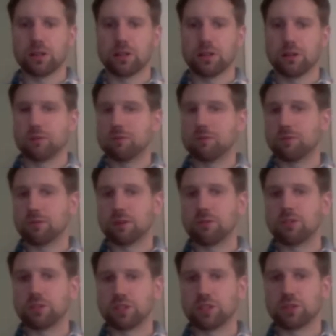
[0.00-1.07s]

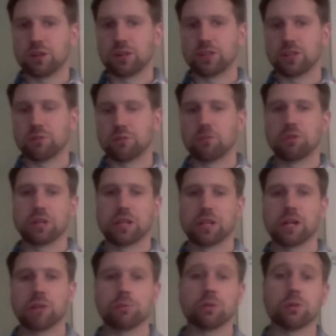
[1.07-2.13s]
of the generation that we're
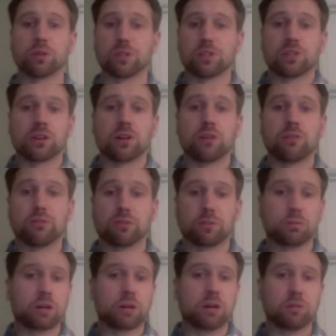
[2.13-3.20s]
bringing up are going to solve
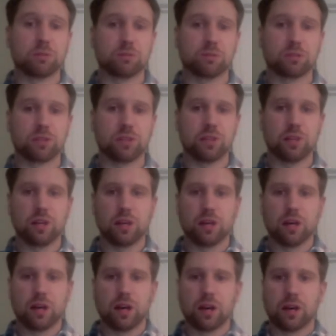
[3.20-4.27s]
the problems
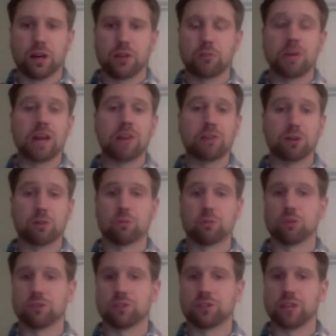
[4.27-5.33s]
that we have in our
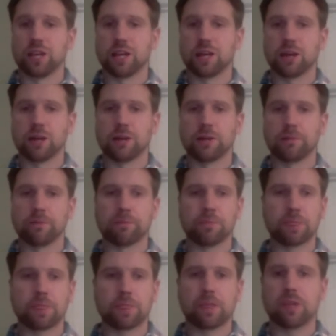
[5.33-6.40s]
world today.
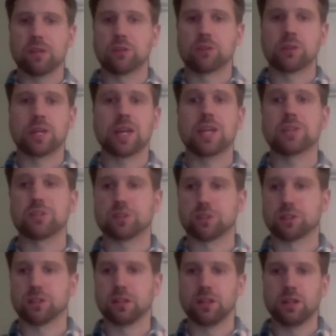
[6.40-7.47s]

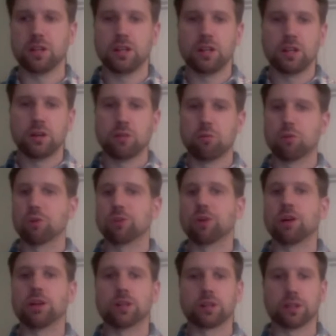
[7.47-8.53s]
Cancer, world
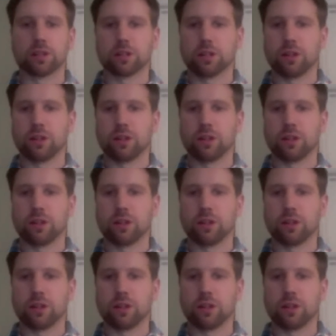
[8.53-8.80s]
hunger.